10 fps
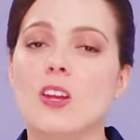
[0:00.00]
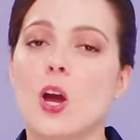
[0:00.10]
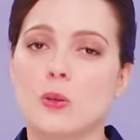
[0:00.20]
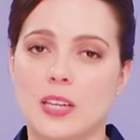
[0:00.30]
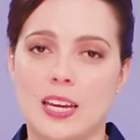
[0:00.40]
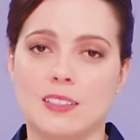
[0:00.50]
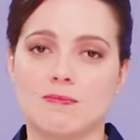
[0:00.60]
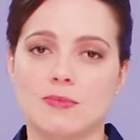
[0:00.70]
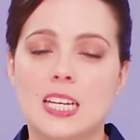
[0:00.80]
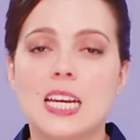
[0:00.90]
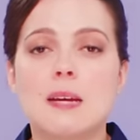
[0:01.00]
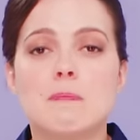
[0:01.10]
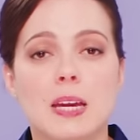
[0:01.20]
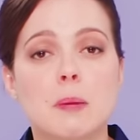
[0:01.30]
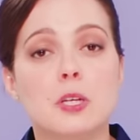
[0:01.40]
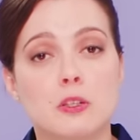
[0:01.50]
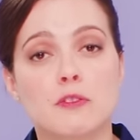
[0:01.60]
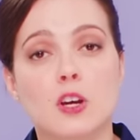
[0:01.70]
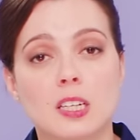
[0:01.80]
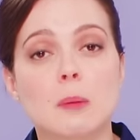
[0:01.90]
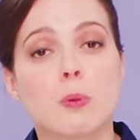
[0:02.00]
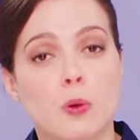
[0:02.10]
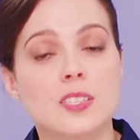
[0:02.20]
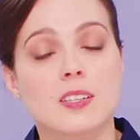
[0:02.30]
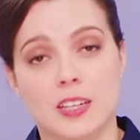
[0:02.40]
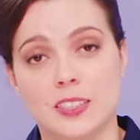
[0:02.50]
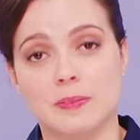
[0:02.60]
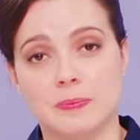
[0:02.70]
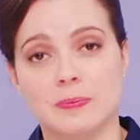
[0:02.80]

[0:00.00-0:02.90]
Okay. Maybe you've got a point there.